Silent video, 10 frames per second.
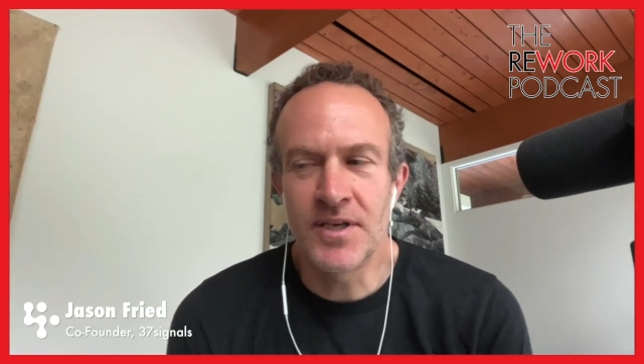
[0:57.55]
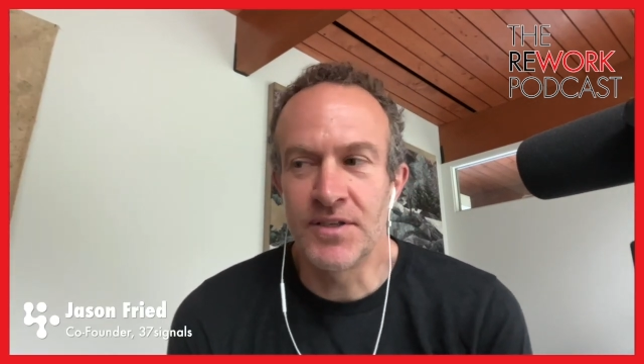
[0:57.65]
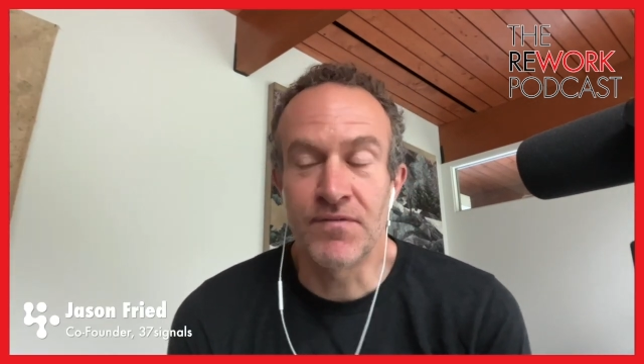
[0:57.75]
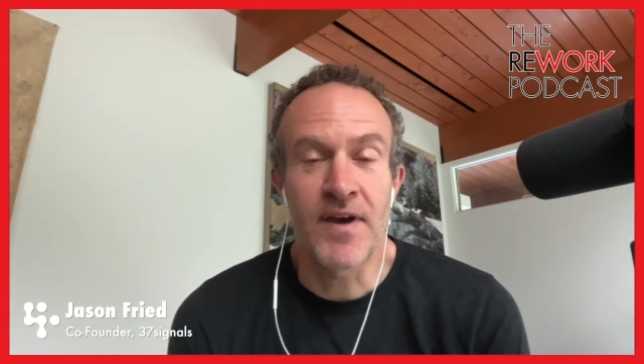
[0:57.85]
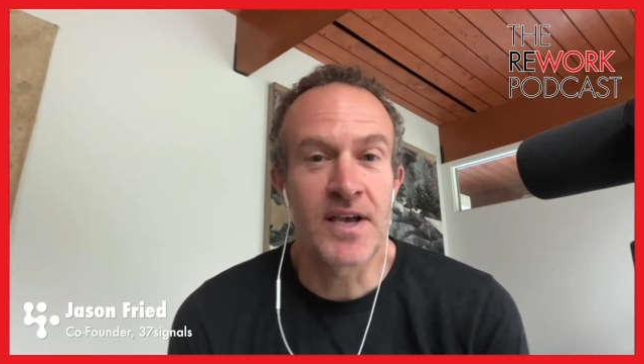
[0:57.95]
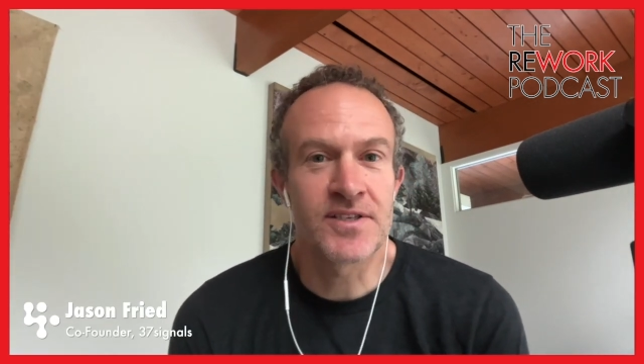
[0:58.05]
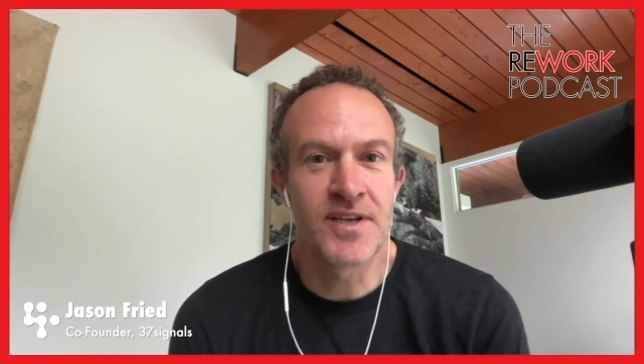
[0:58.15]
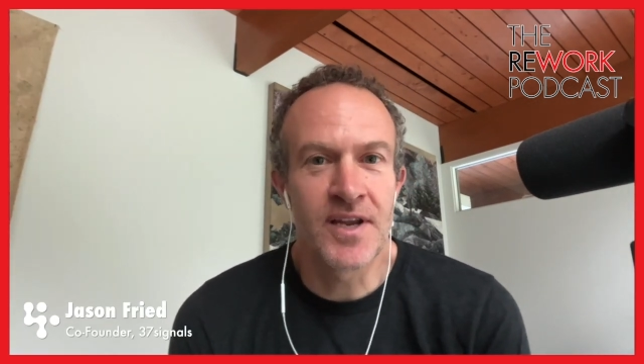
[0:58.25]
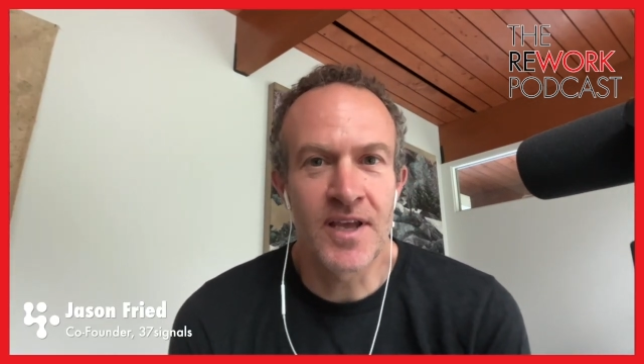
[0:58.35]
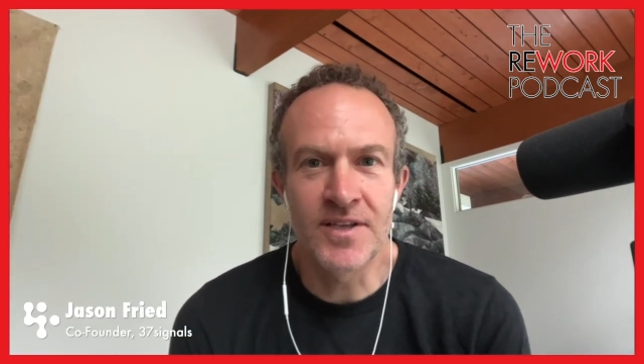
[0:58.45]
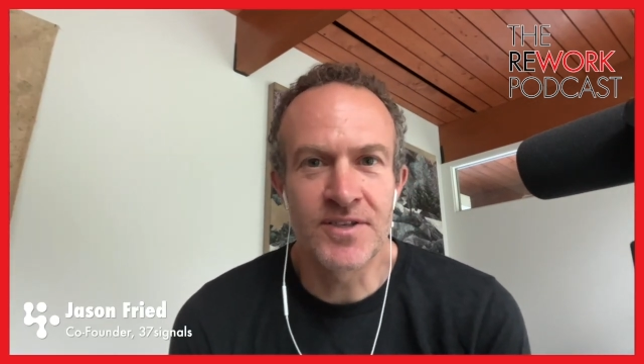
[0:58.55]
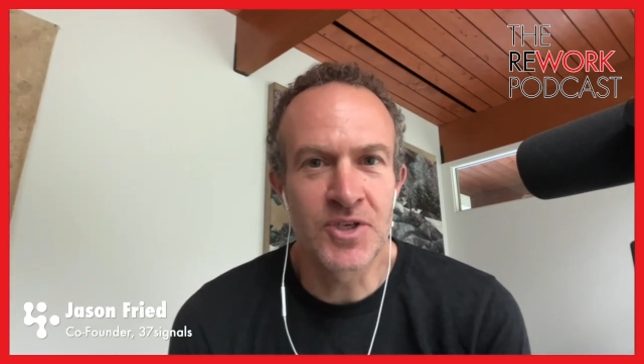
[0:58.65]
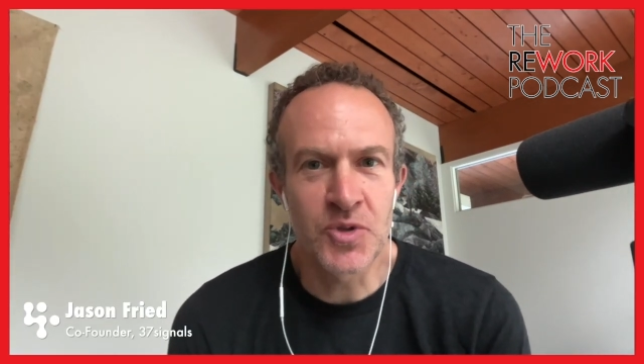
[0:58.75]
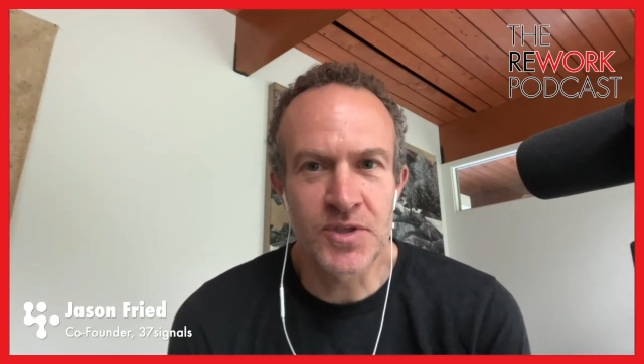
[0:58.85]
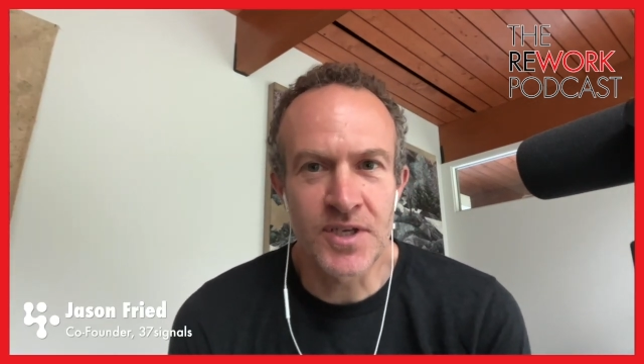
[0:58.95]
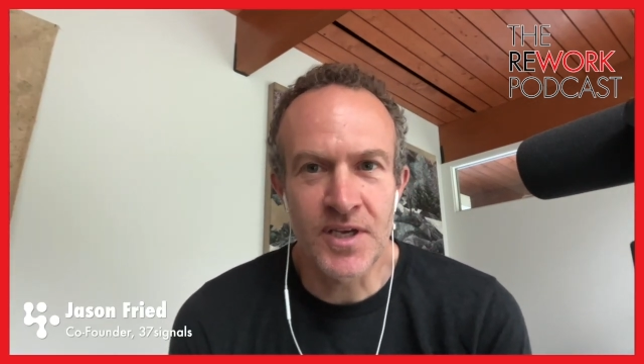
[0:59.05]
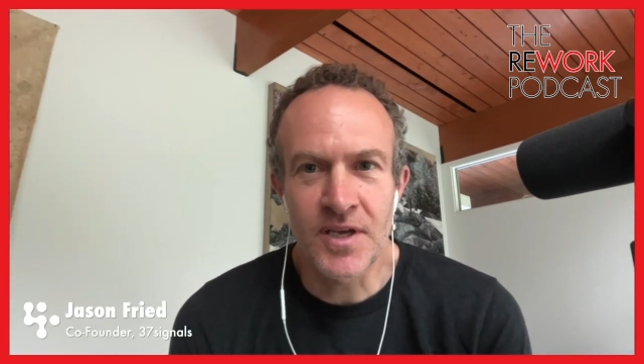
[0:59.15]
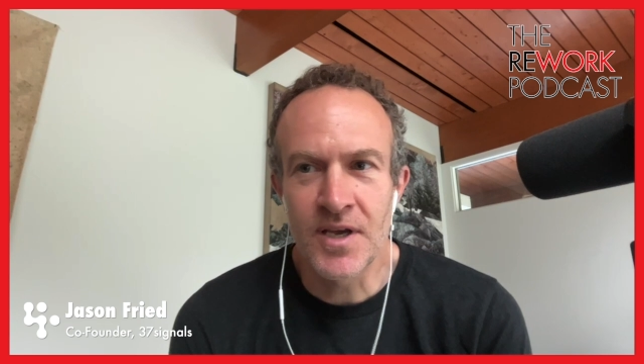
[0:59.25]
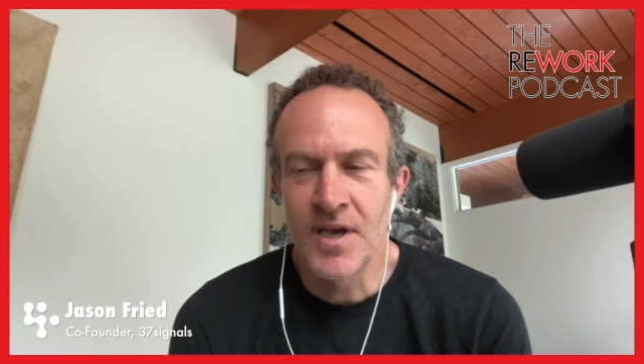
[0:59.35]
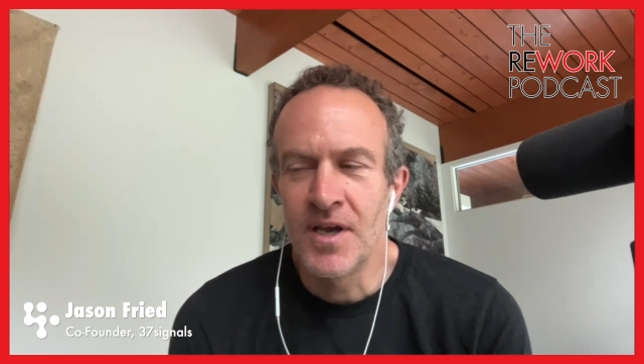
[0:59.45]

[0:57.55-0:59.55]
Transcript: It's fascinating. It's interesting.